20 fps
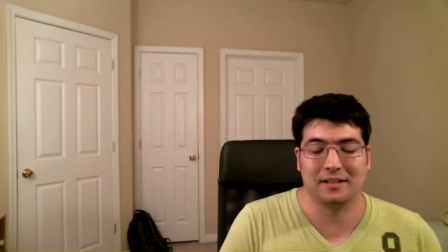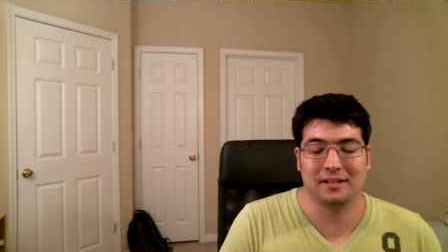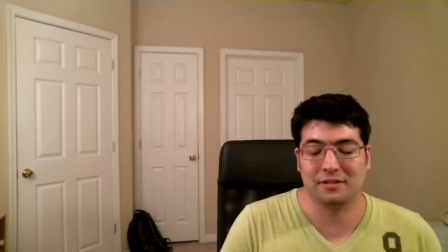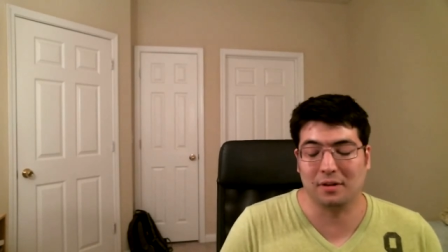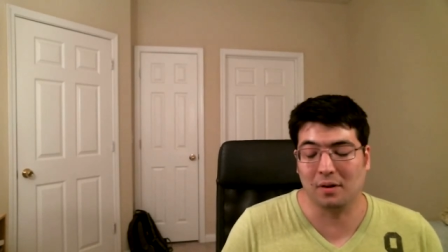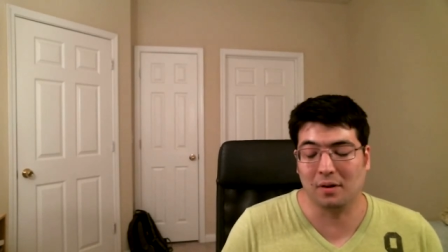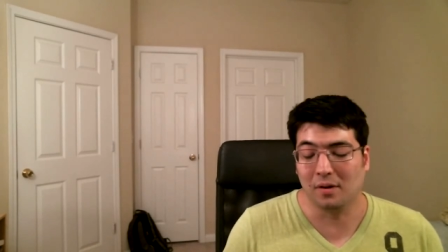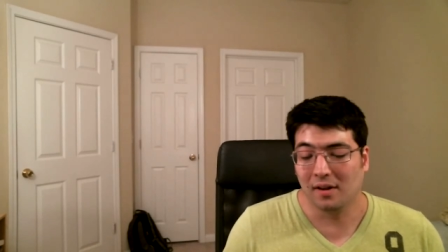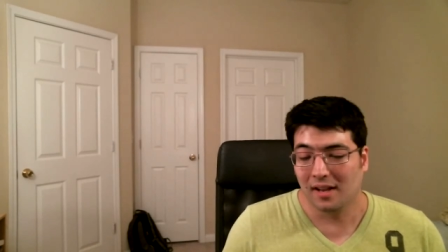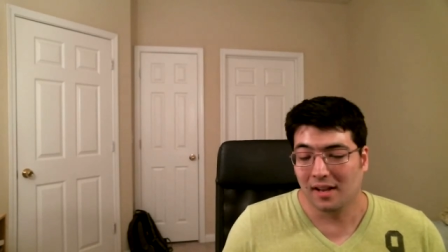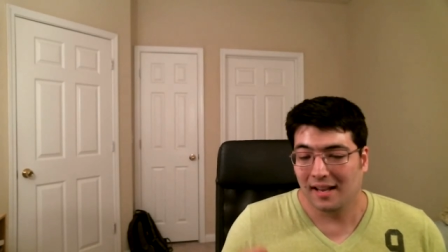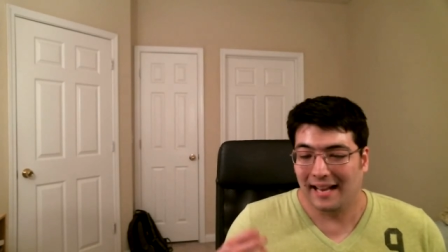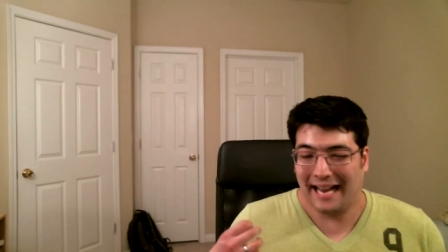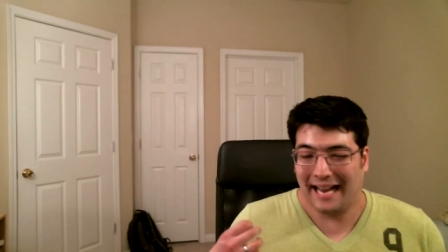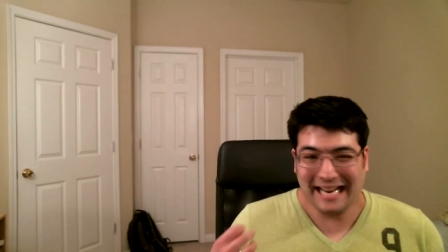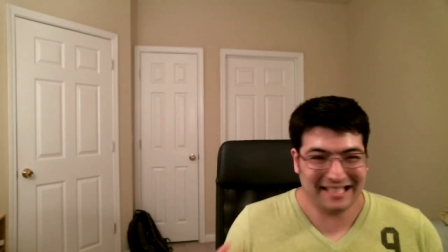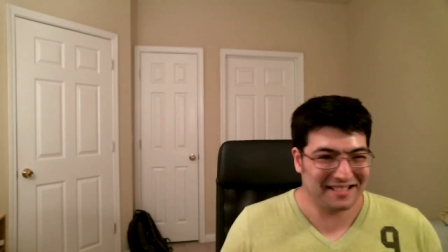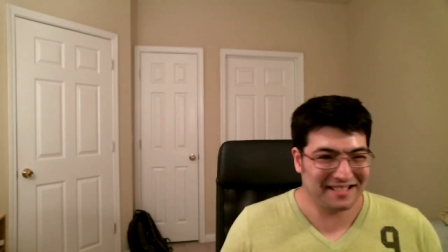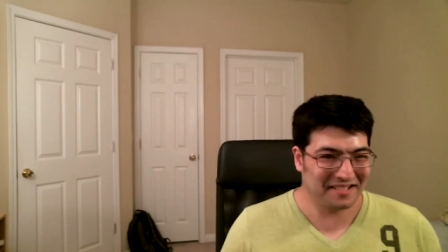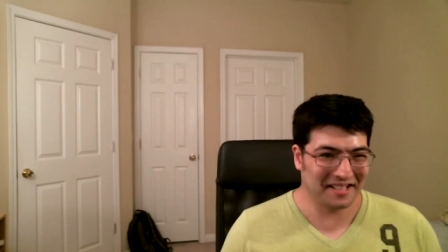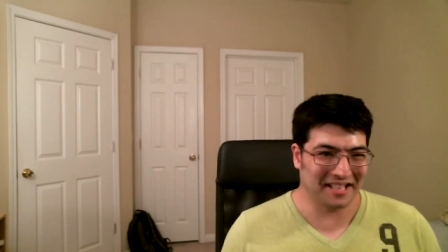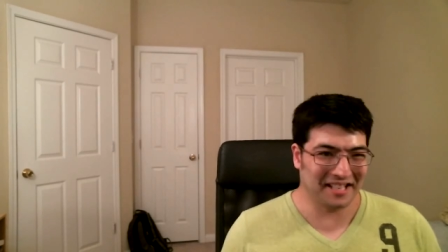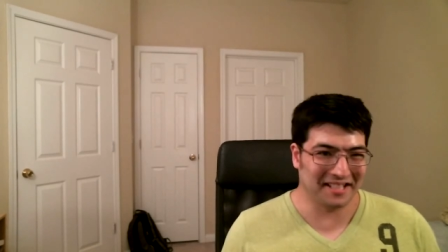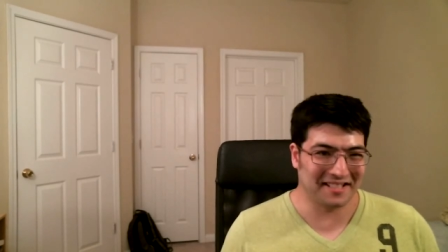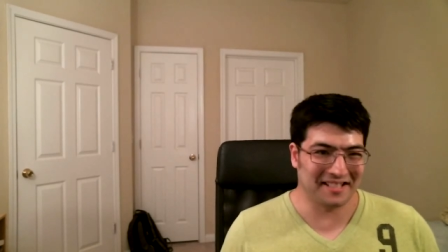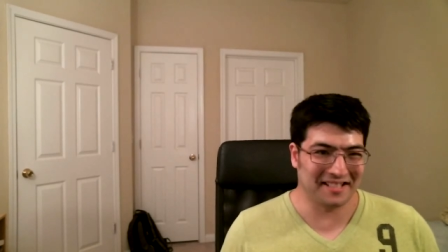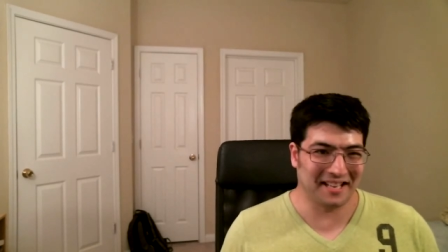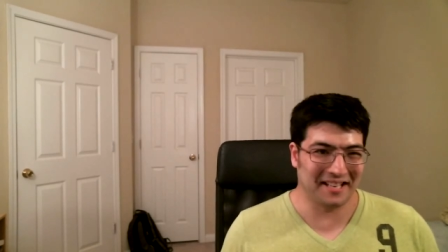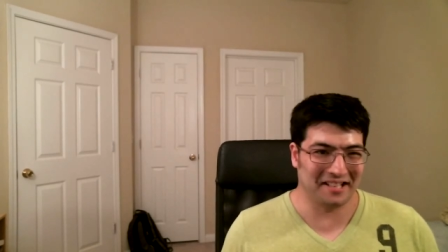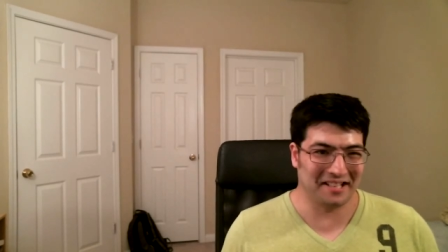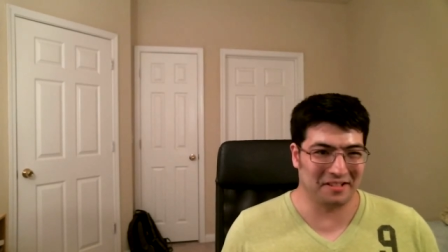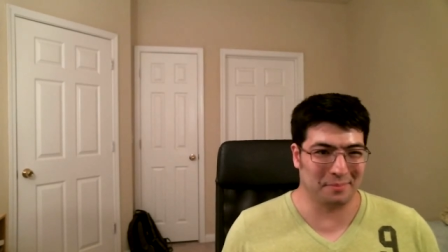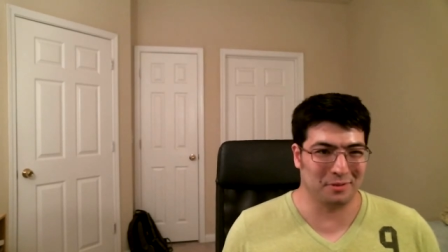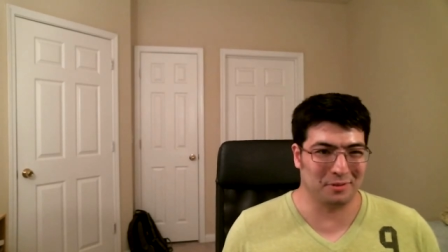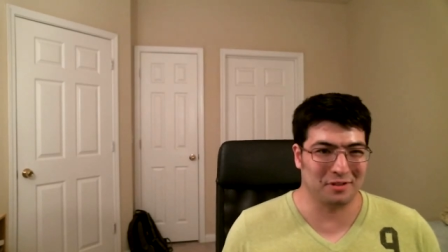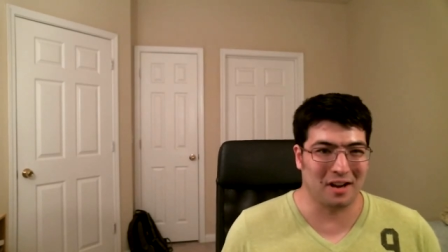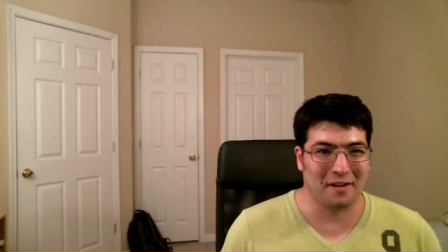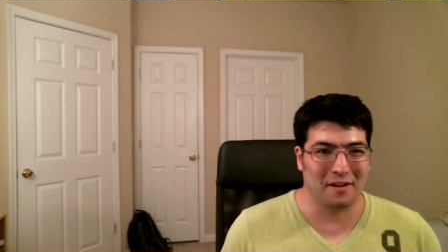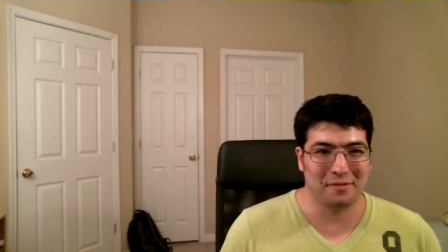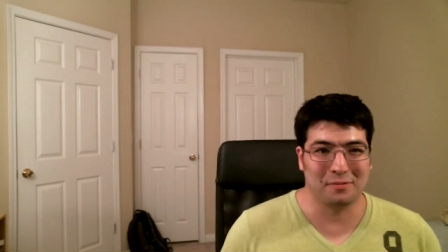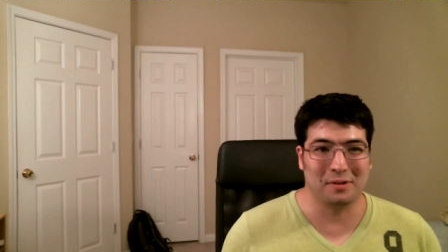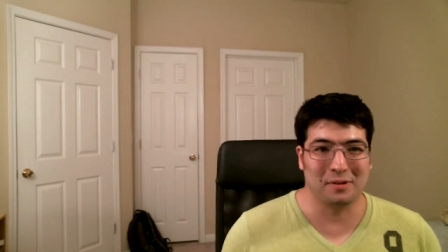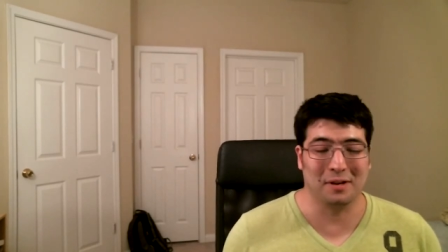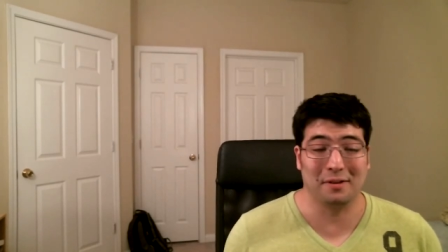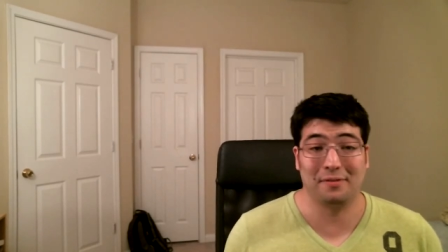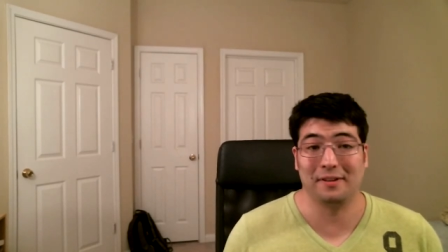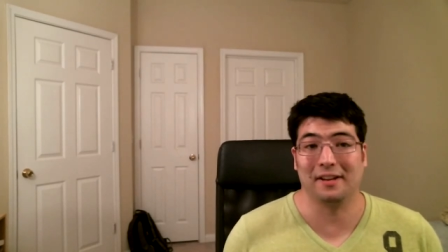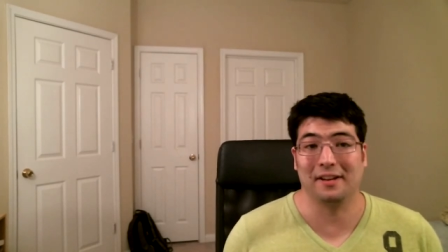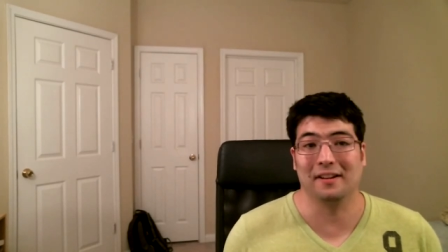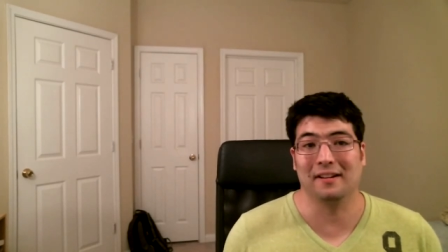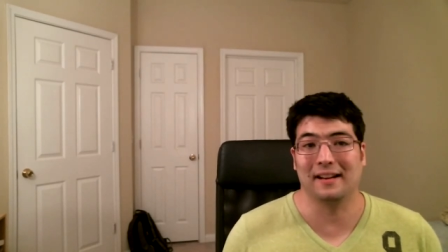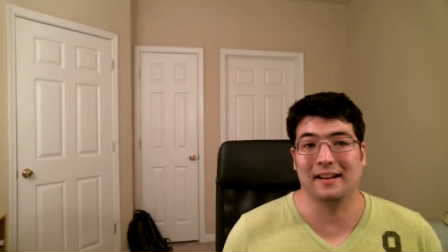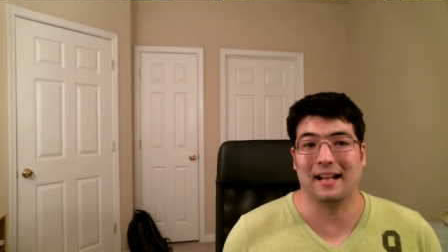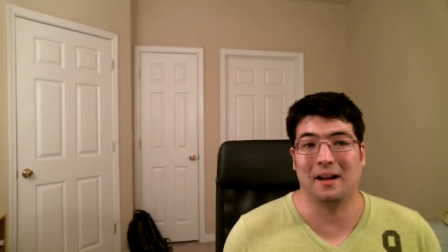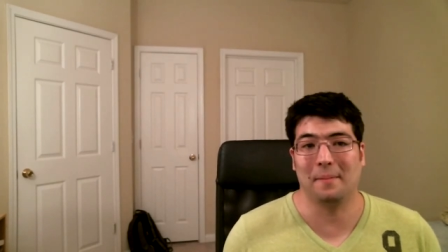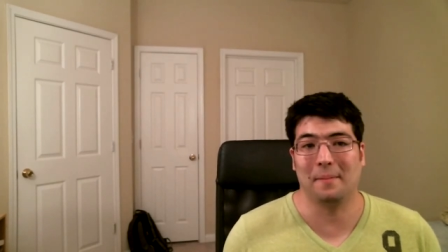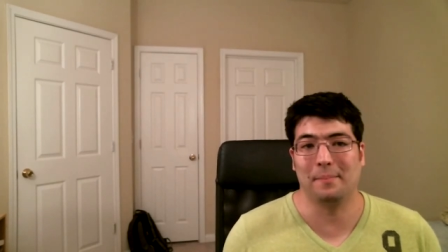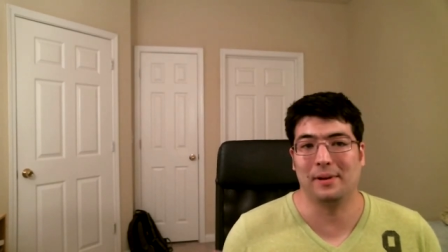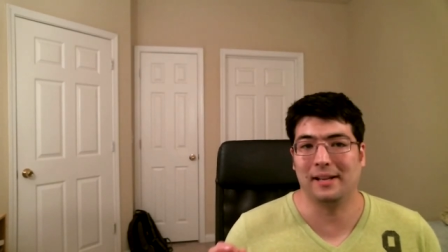So I still got to study some software and figure it out,